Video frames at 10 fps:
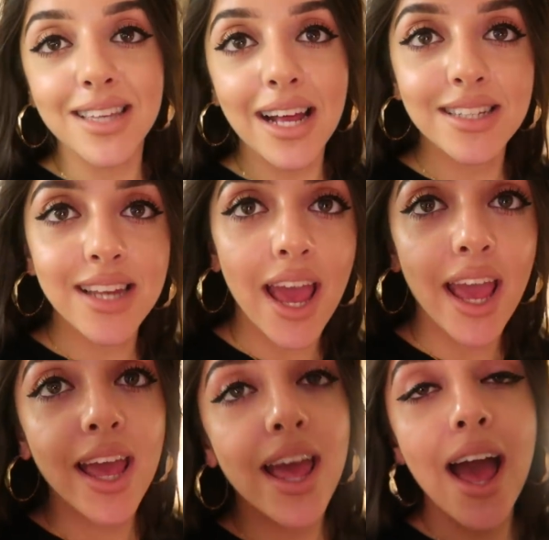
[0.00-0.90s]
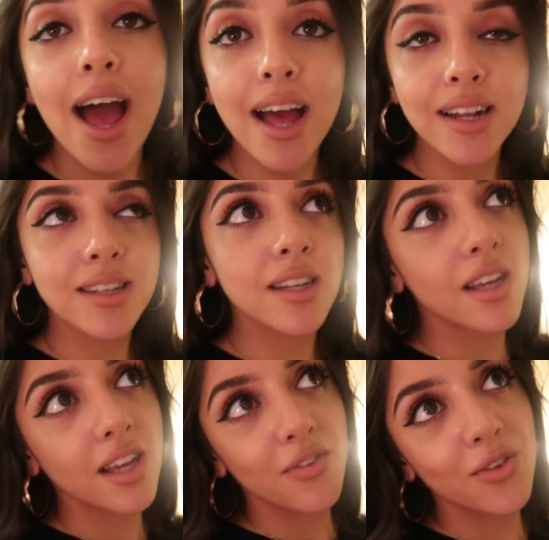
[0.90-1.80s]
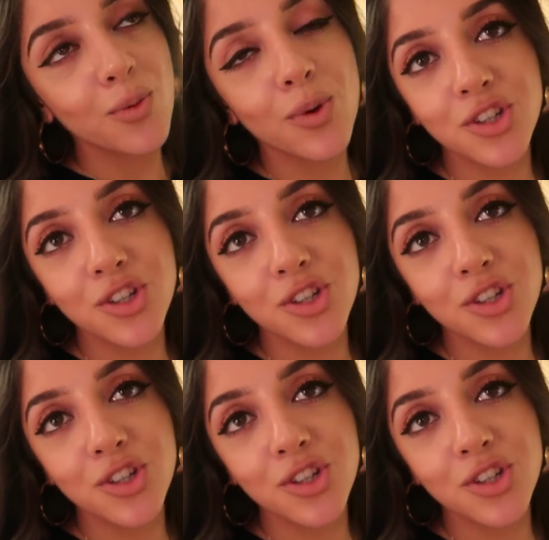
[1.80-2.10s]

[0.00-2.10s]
is Saturday, and if you